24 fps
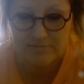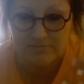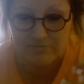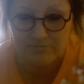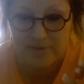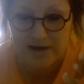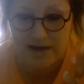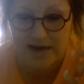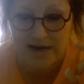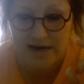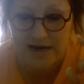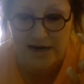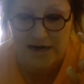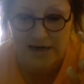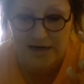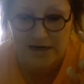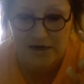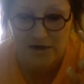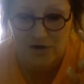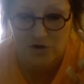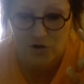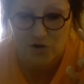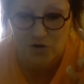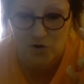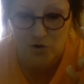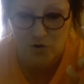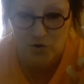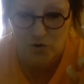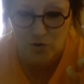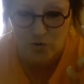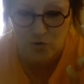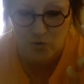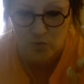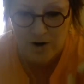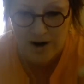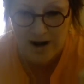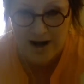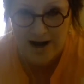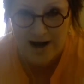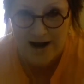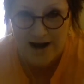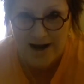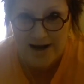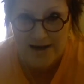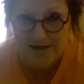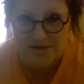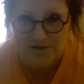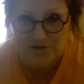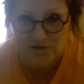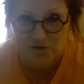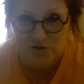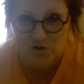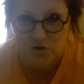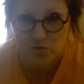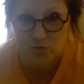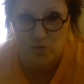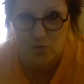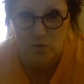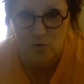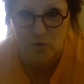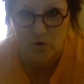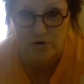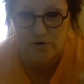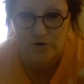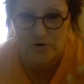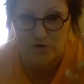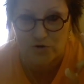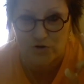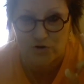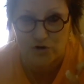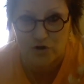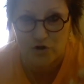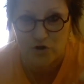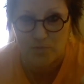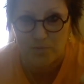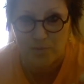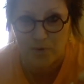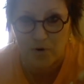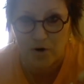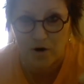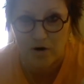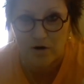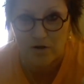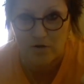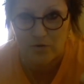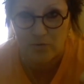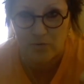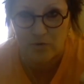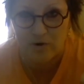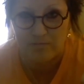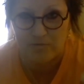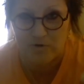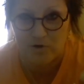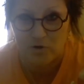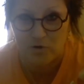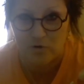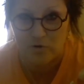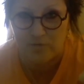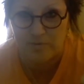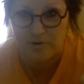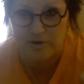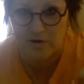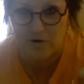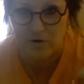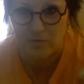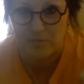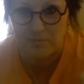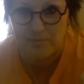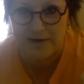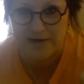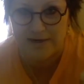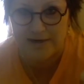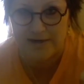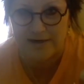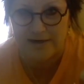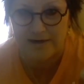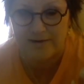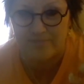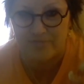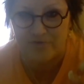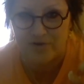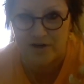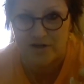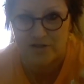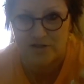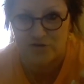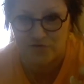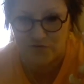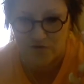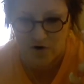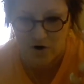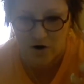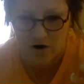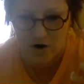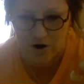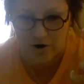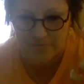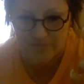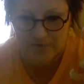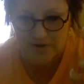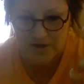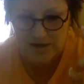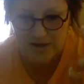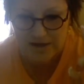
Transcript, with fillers: May you rise, you warriors, you part of the remnant who've been obedient thus far,